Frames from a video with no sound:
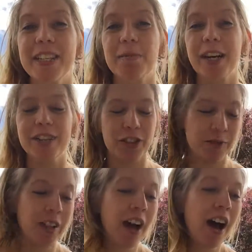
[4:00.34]
so much.
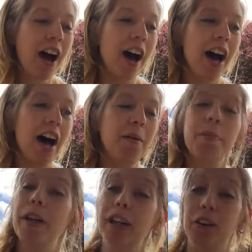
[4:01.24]
Um,
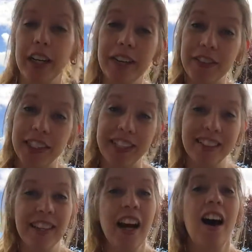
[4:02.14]
but a craving
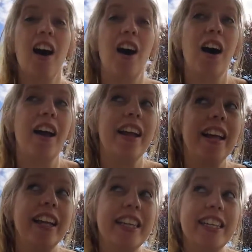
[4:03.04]

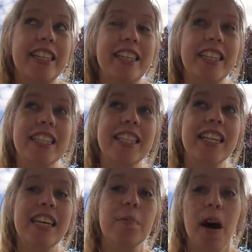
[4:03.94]
is
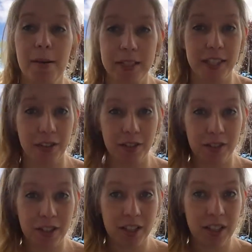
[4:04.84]

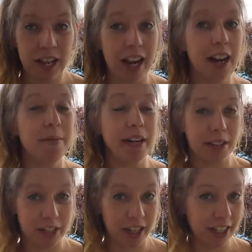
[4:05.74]
popsicles. I am now
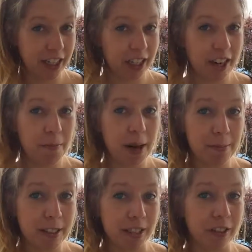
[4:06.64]
starting to crave
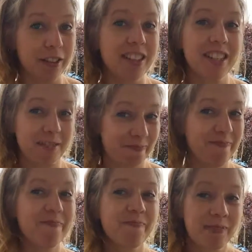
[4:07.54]
popsicles.
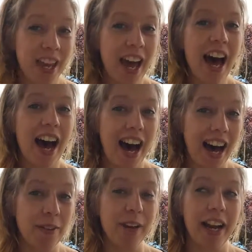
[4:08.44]

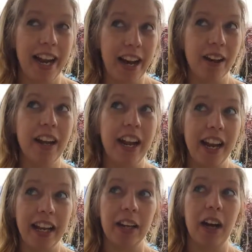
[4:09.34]
I ran out and
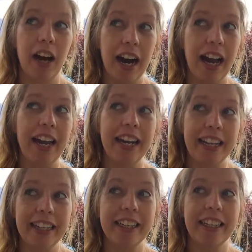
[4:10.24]
I,
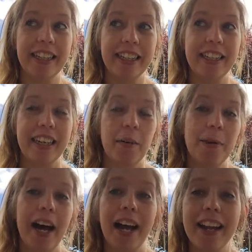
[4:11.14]
I got
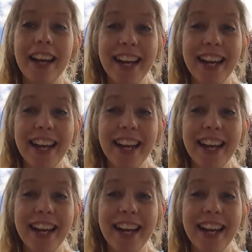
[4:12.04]
mad.